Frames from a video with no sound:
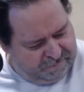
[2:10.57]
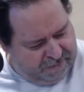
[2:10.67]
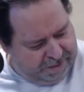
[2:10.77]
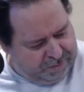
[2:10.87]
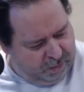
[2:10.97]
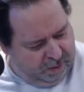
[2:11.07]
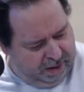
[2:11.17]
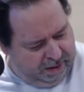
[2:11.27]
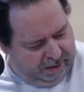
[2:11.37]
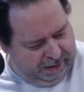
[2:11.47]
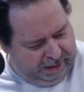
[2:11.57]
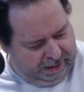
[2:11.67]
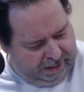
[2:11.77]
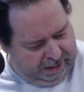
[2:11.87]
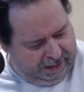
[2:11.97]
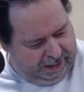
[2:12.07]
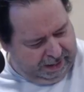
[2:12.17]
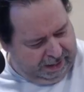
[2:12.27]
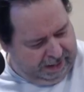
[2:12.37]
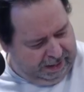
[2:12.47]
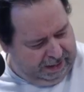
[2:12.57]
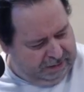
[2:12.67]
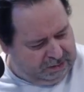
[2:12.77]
February